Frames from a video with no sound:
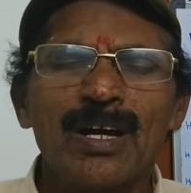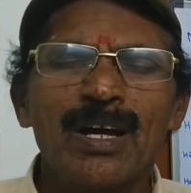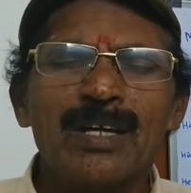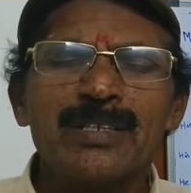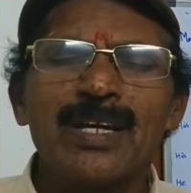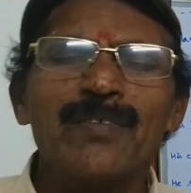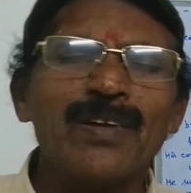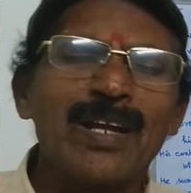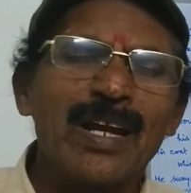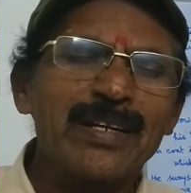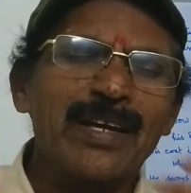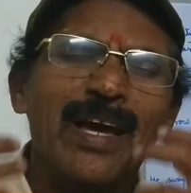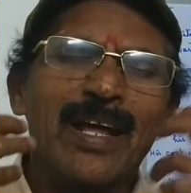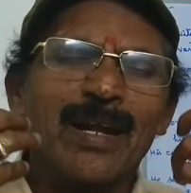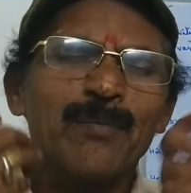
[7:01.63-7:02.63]
they will
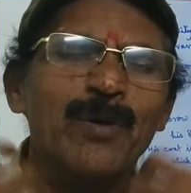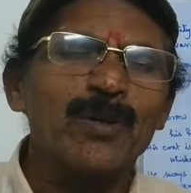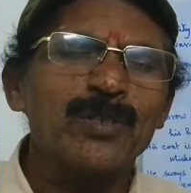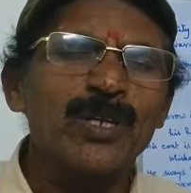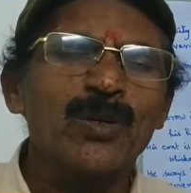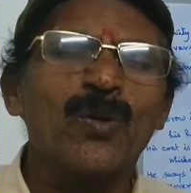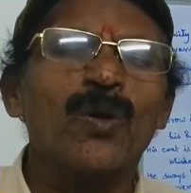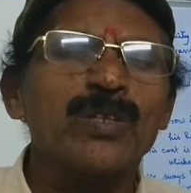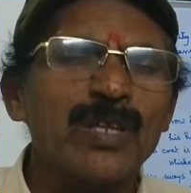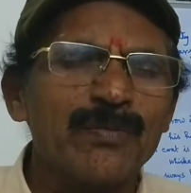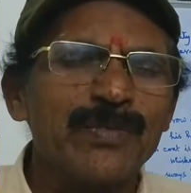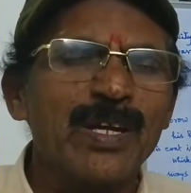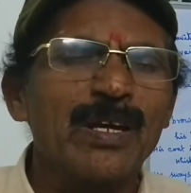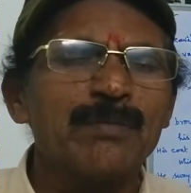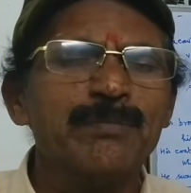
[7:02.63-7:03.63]
not care about the growth
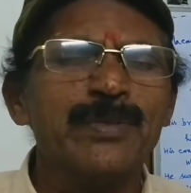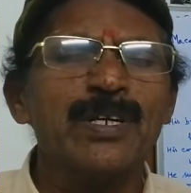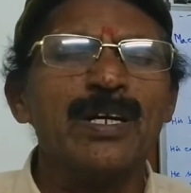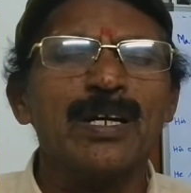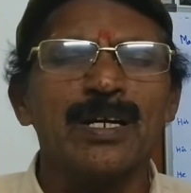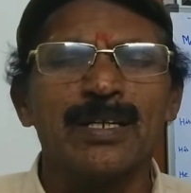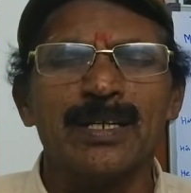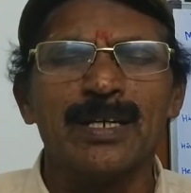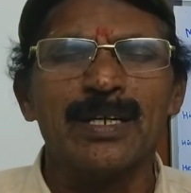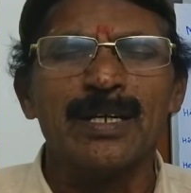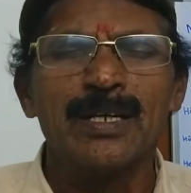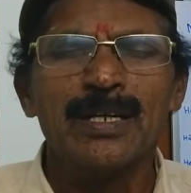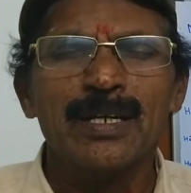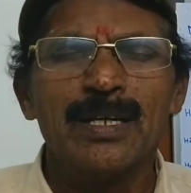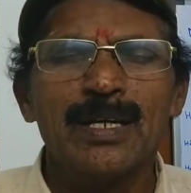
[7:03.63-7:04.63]
of their beard.
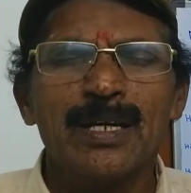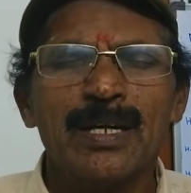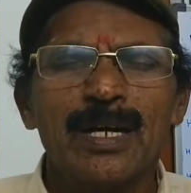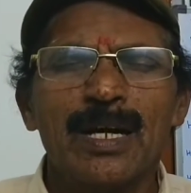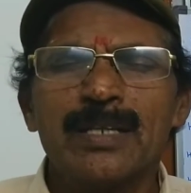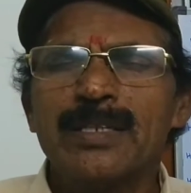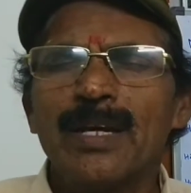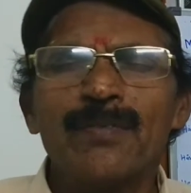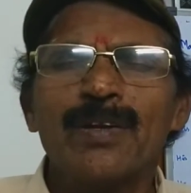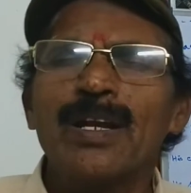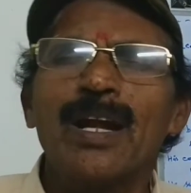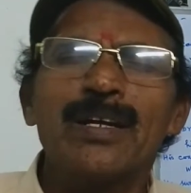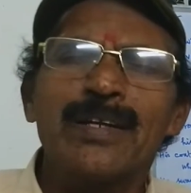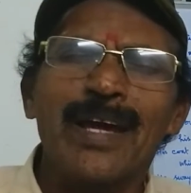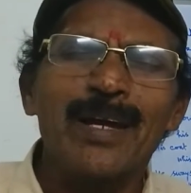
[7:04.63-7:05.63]
They will
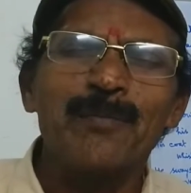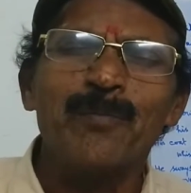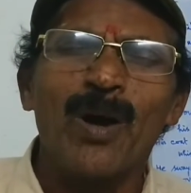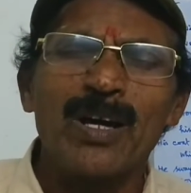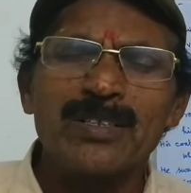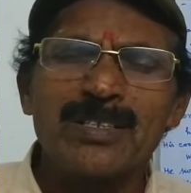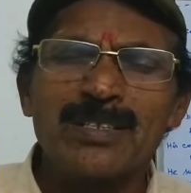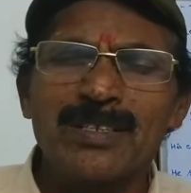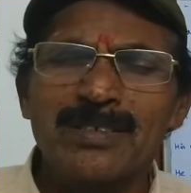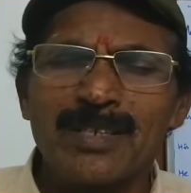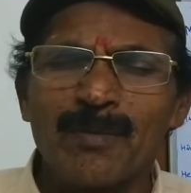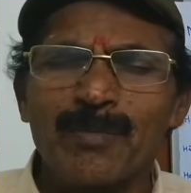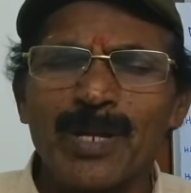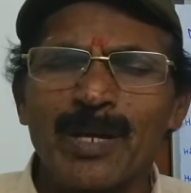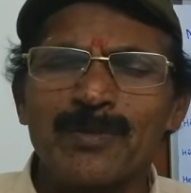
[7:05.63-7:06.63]
not take bath
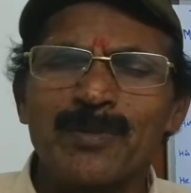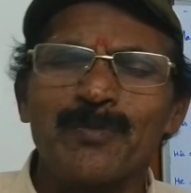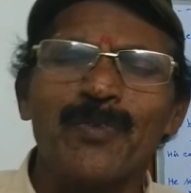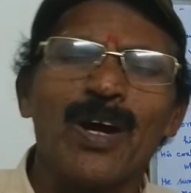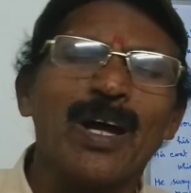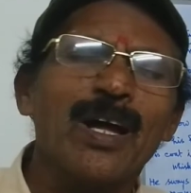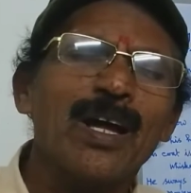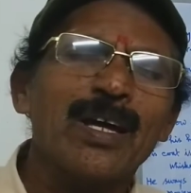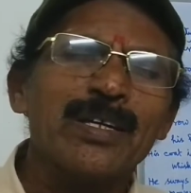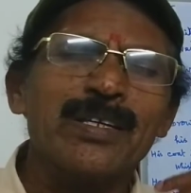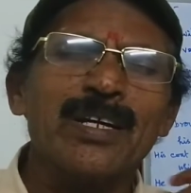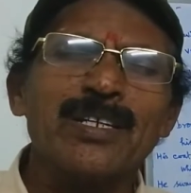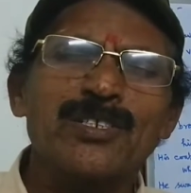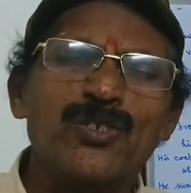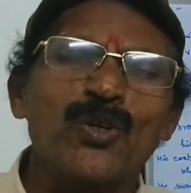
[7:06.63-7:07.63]
sometimes.
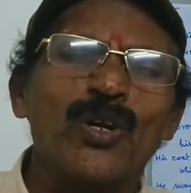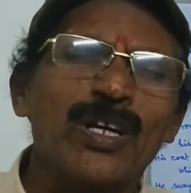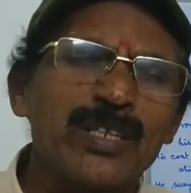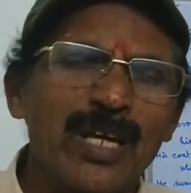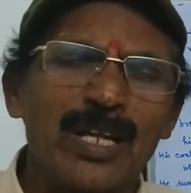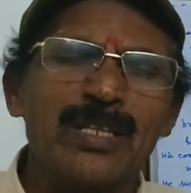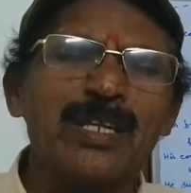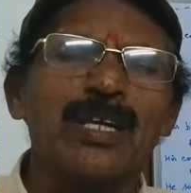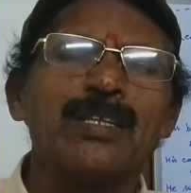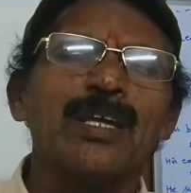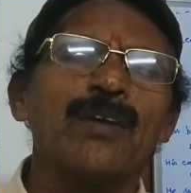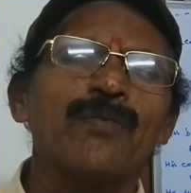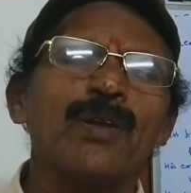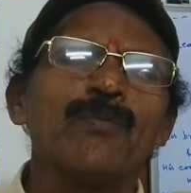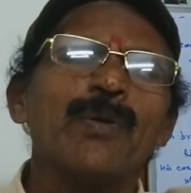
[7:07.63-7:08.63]
Years together
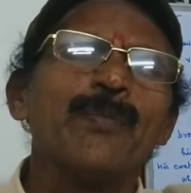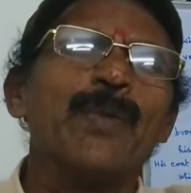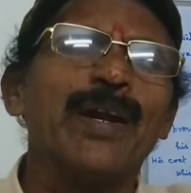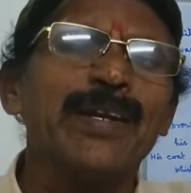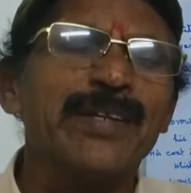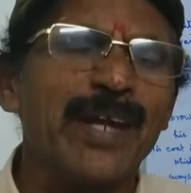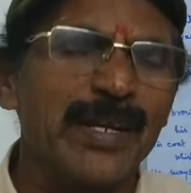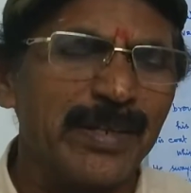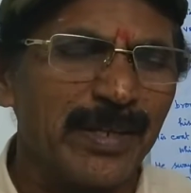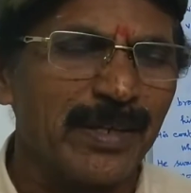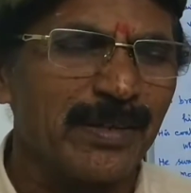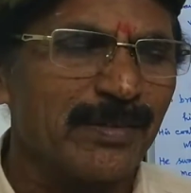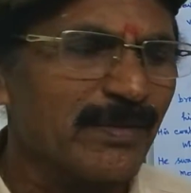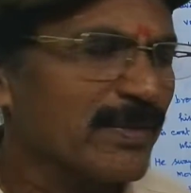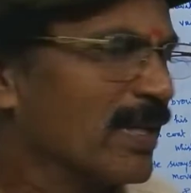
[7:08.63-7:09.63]
they will be
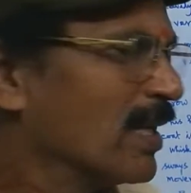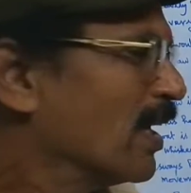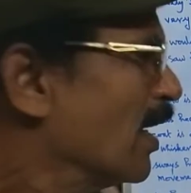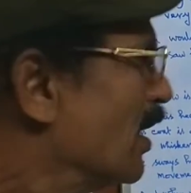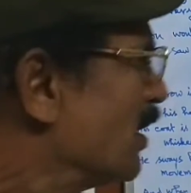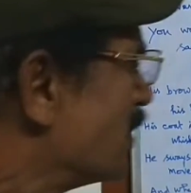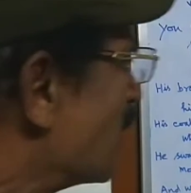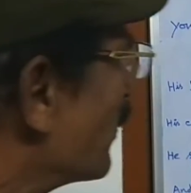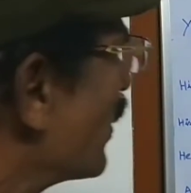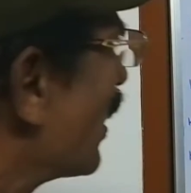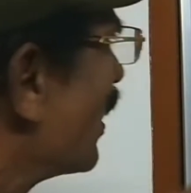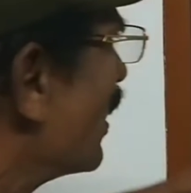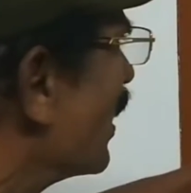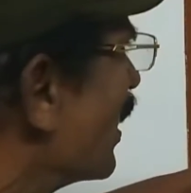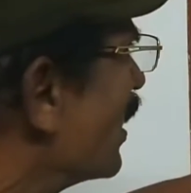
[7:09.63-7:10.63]
meditating.
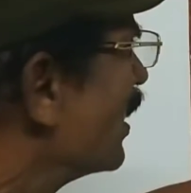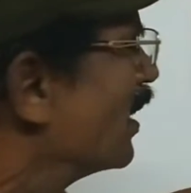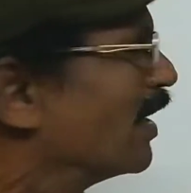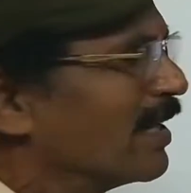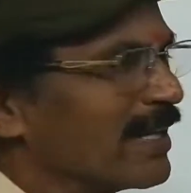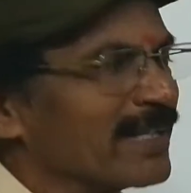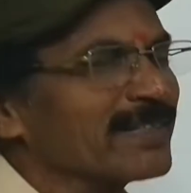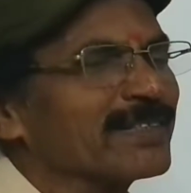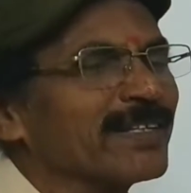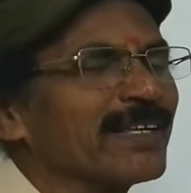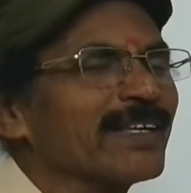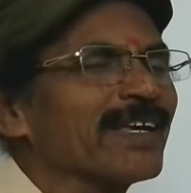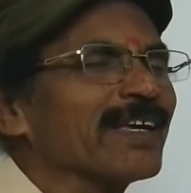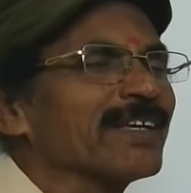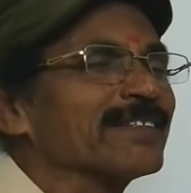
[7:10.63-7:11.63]
Similarly, he is
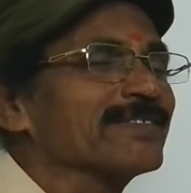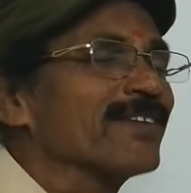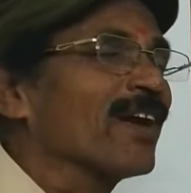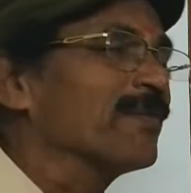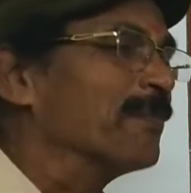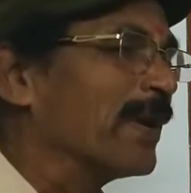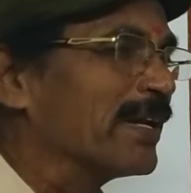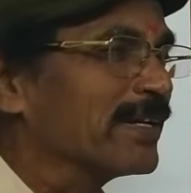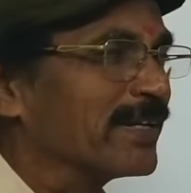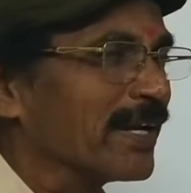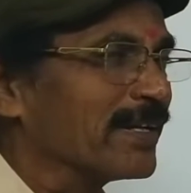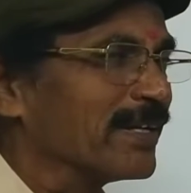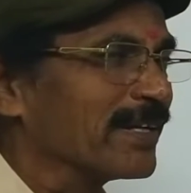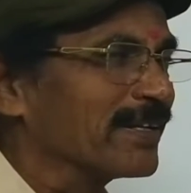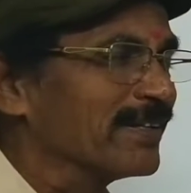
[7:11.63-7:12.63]
thinking, he is not
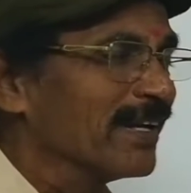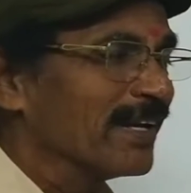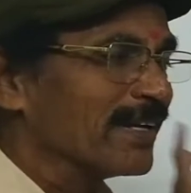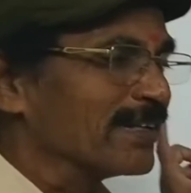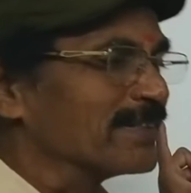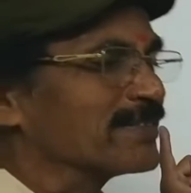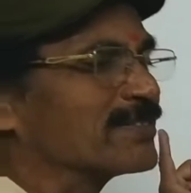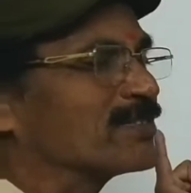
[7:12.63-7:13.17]
meditating, he is